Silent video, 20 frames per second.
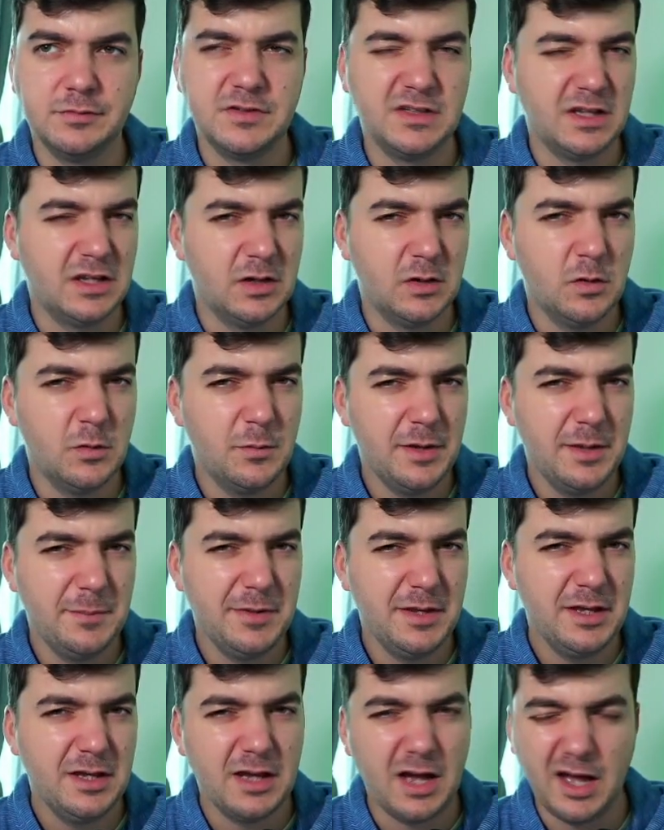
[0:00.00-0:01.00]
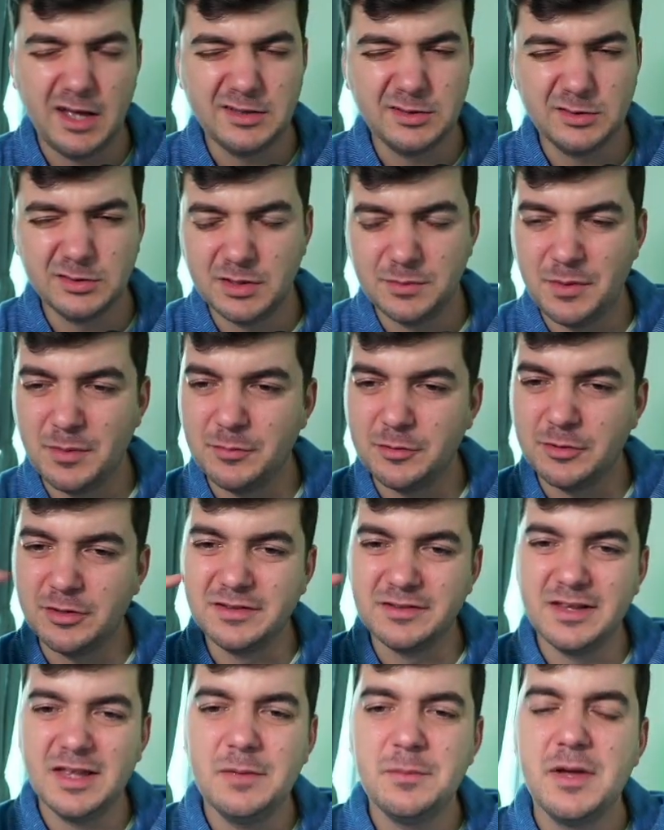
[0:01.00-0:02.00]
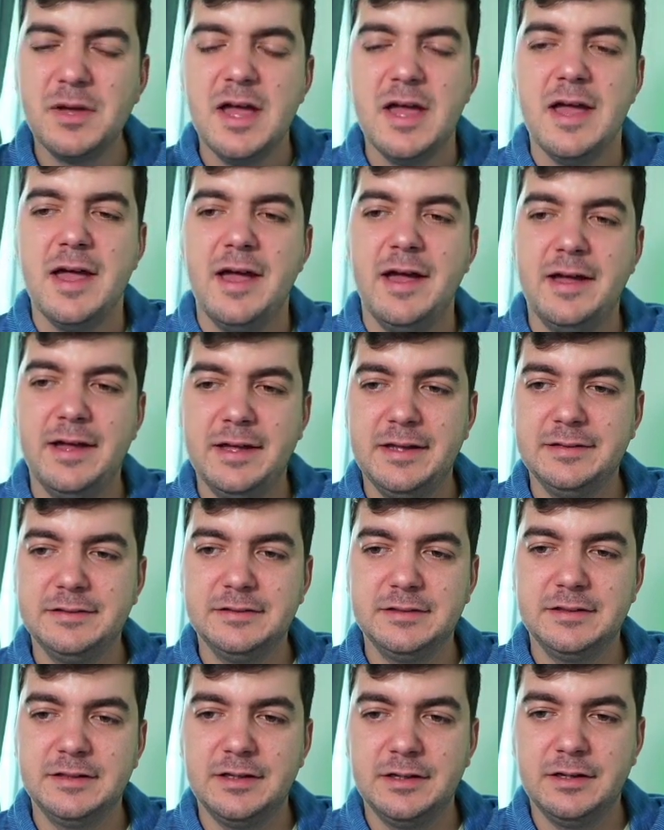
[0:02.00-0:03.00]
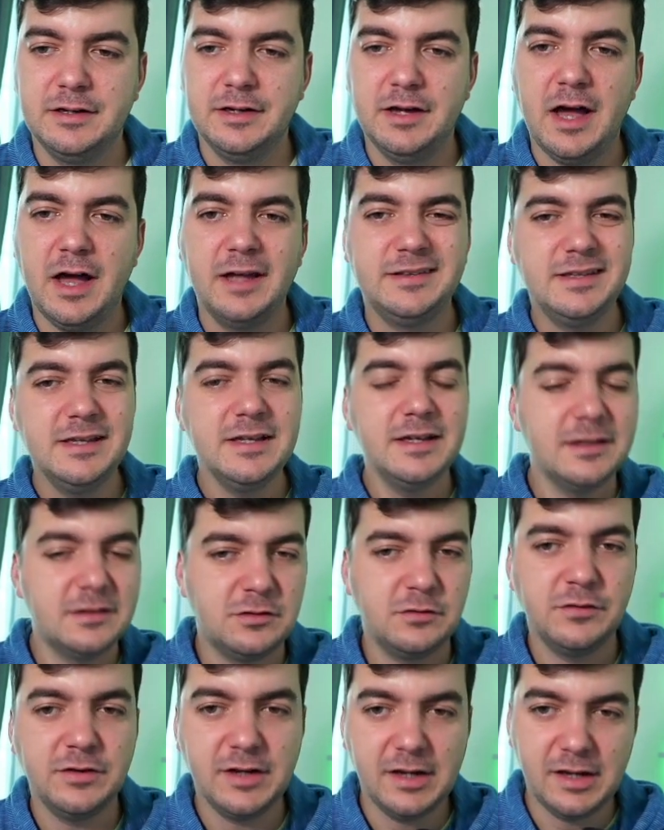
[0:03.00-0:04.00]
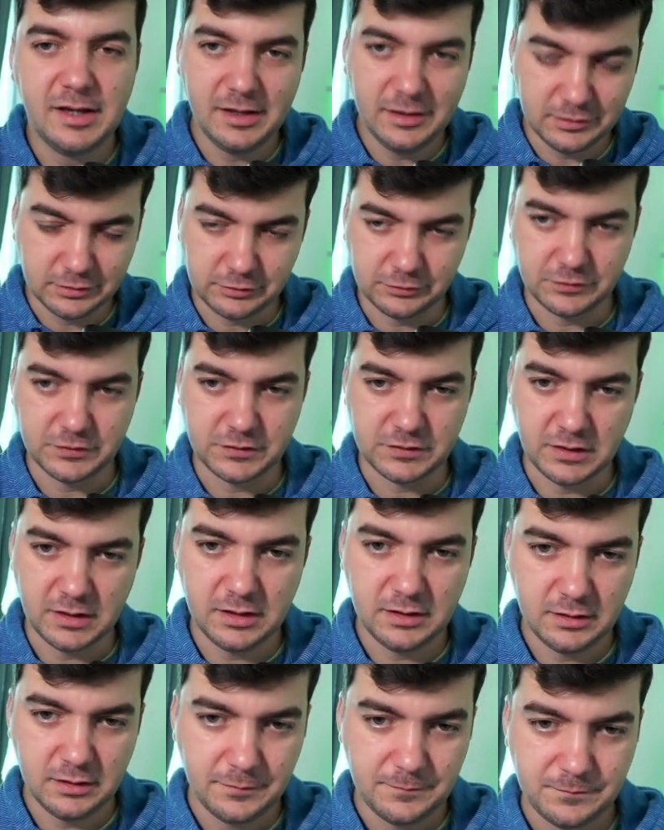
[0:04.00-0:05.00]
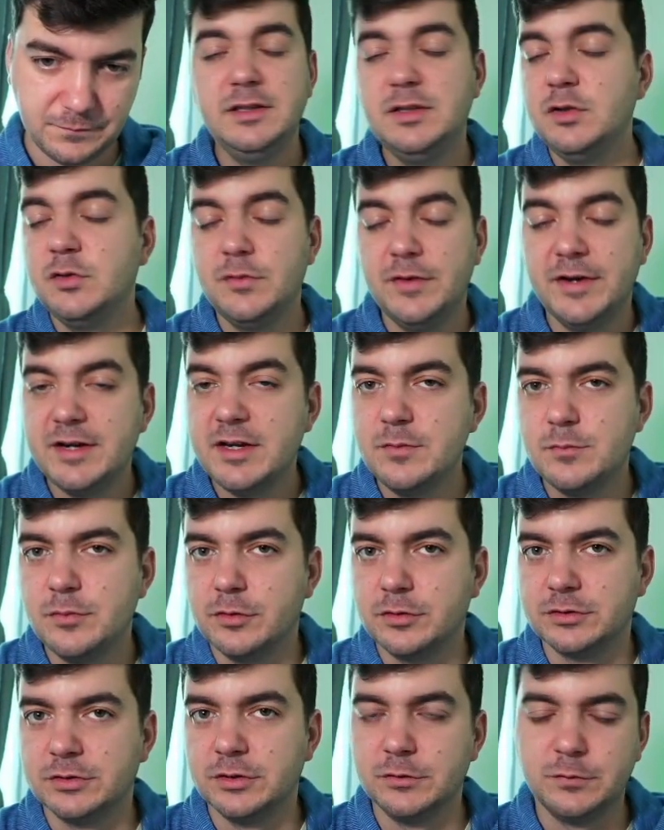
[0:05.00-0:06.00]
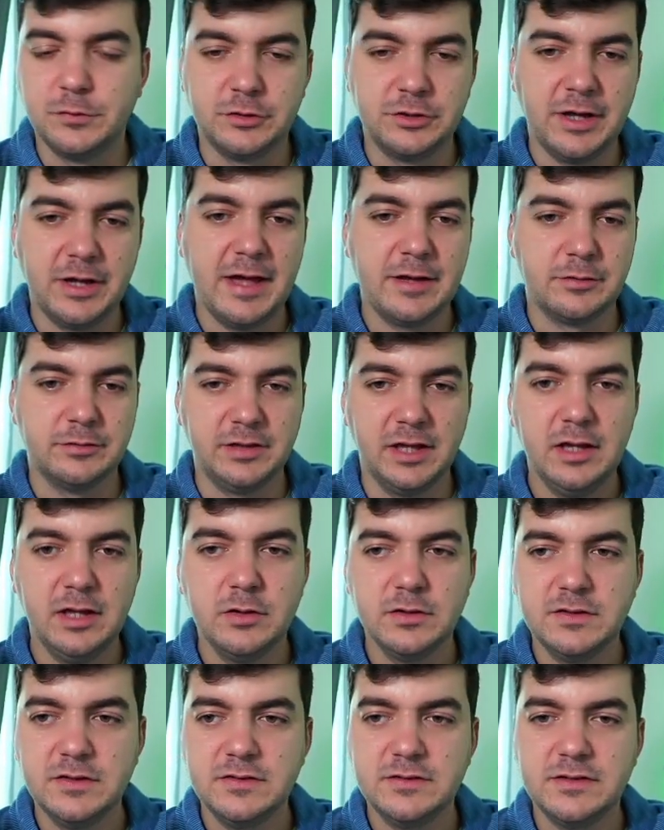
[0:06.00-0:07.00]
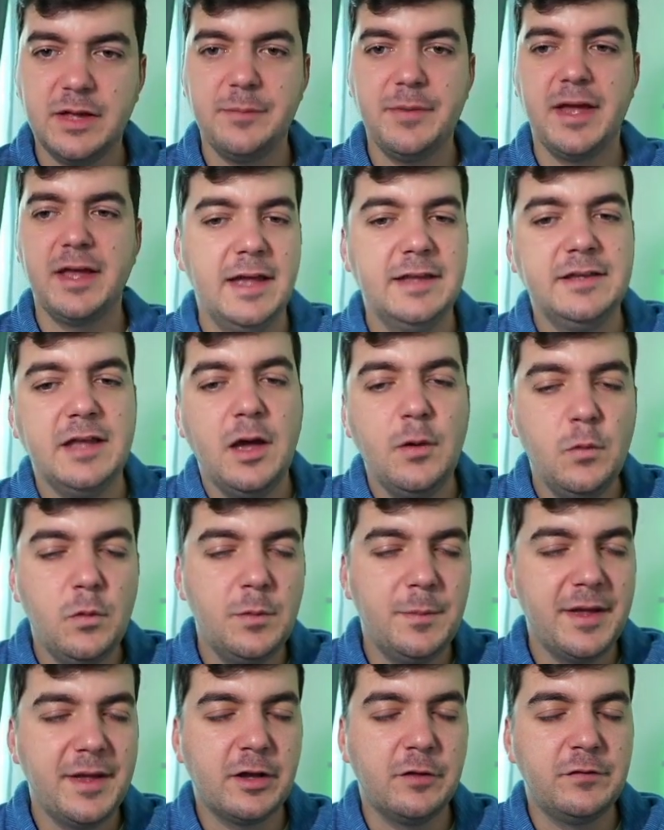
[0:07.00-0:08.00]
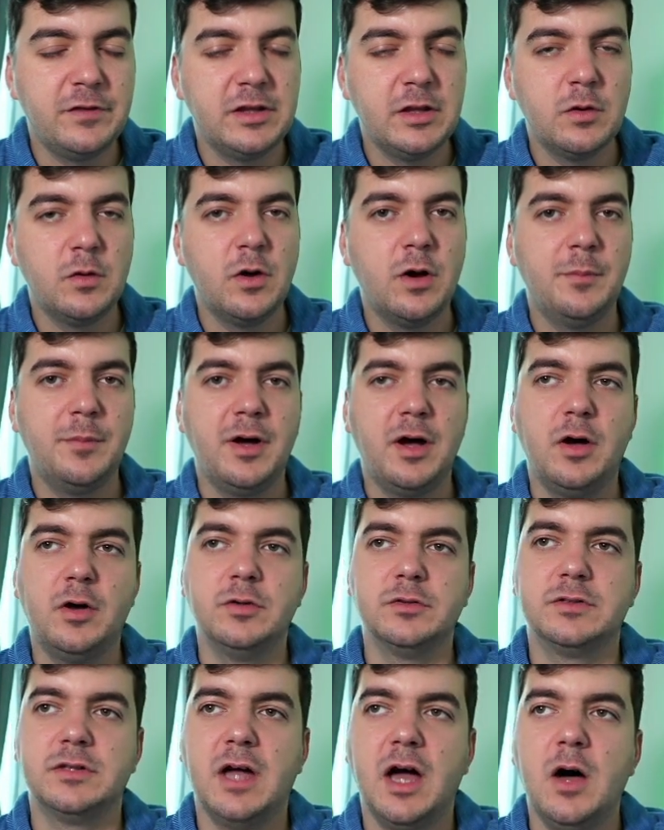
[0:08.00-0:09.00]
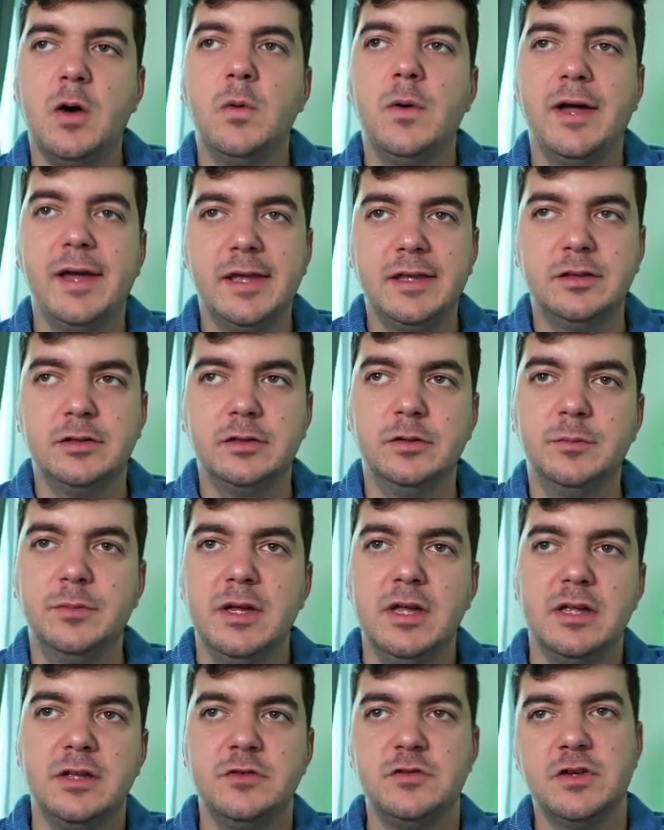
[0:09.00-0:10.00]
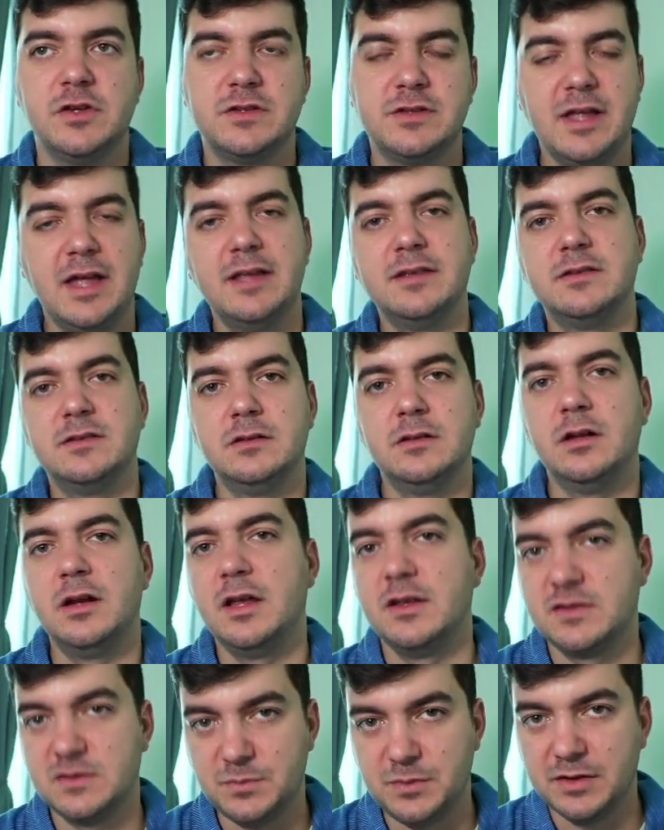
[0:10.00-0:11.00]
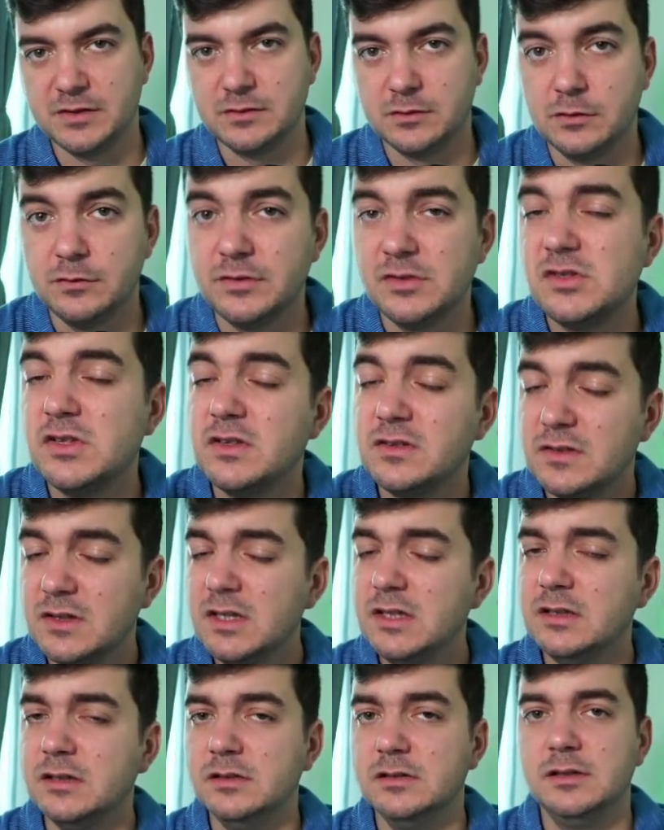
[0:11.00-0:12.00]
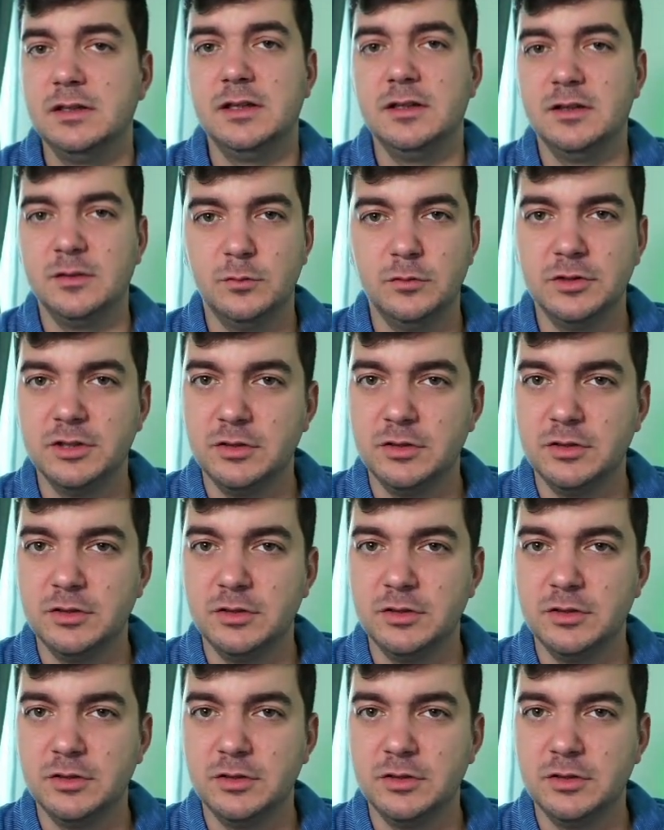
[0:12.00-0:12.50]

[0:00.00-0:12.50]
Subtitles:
CEO, maybe. I don't remember his name. And I think it's really interesting. It is very important for the Elrond ecosystem. And I will make a video about how Hatom just adds the last puzzle, which is needed in the